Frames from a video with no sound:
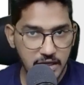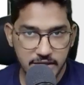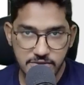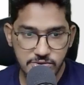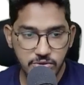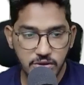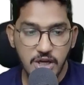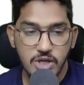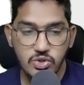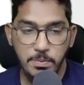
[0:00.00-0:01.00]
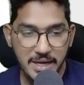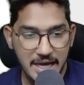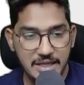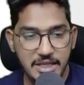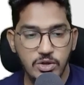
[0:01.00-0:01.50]
Understood? So
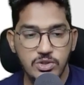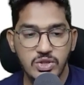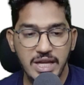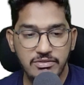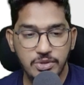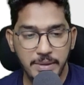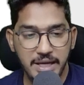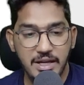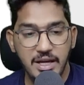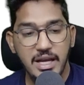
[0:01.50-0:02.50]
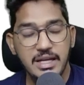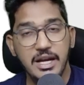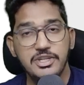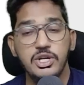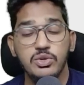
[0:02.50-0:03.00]
penalty also they have to pay. In
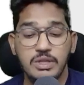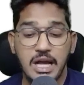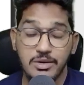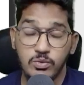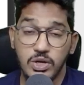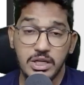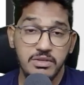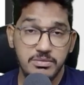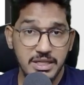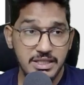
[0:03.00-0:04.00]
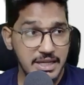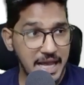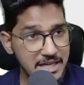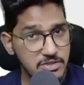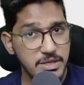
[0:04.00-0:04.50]
addition to that, whatever money that
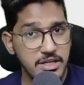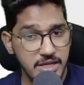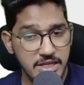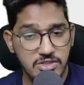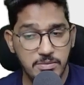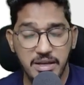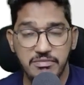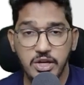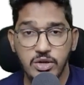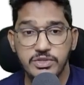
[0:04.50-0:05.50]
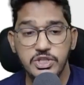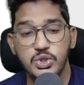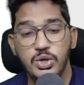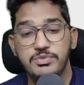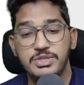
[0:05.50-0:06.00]
has been raised by way of
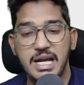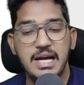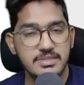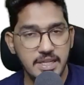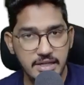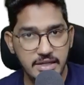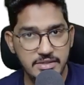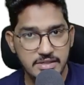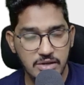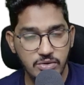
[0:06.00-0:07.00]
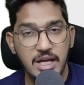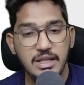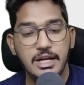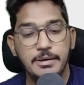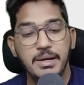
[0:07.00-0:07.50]
issue of shares at a discount,
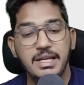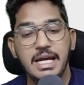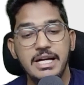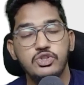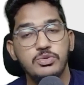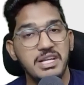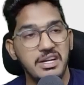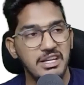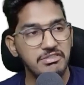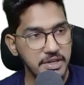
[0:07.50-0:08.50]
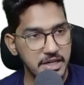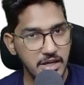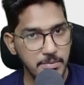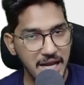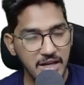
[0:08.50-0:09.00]
that money has to be
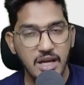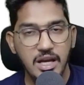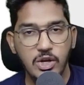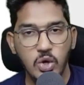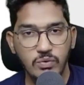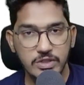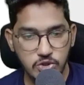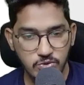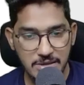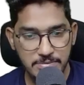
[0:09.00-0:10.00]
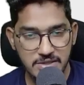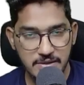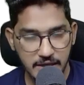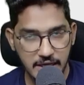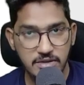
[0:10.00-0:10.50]
refunded back along with
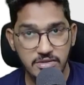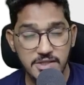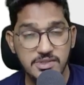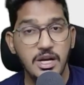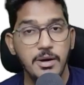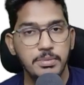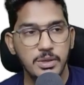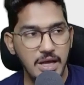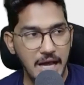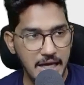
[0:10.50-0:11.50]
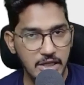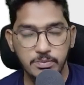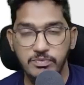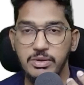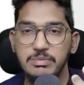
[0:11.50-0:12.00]
12% interest per
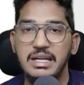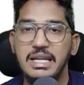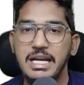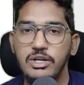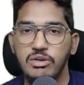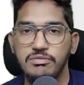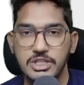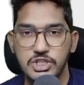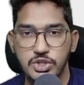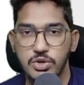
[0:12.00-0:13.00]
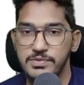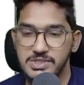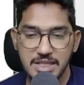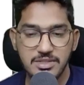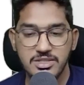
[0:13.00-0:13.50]
annum from the date of issue of
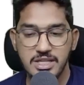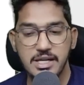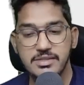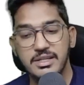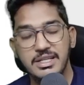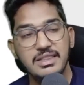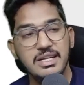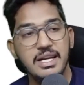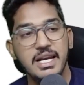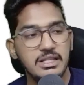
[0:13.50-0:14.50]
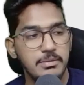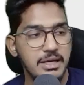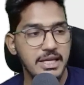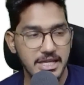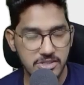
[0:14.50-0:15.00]
such shares till the date the
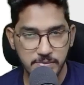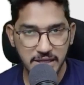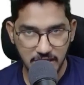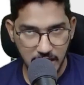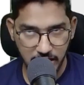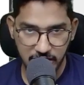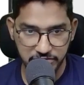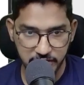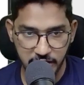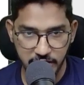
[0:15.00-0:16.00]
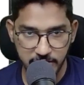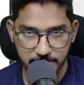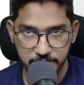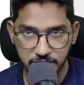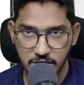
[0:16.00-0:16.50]
money has been refunded.
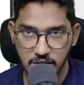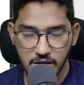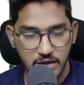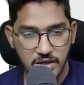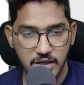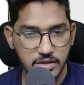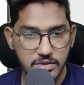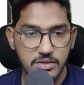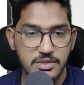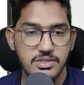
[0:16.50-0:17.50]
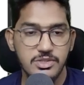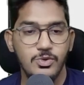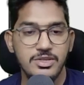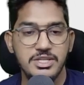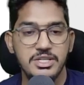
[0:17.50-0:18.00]
Clear? This is
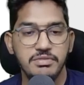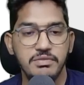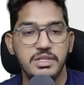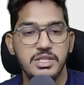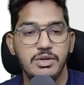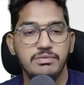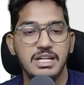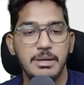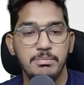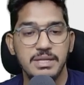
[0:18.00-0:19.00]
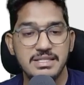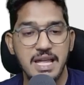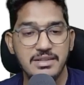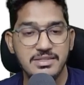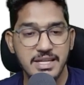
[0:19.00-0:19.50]
what section 53 of the Companies
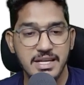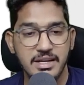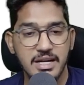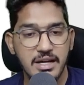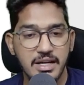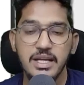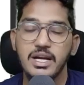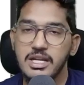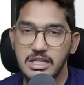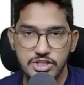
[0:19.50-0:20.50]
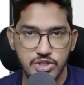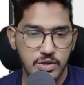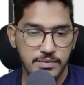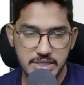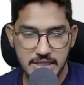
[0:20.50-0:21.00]
Act say regarding issue
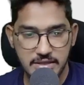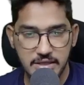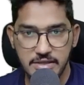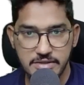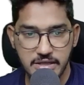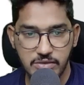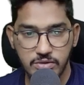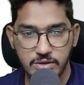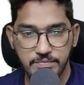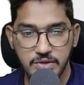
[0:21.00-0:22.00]
of shares at a discount.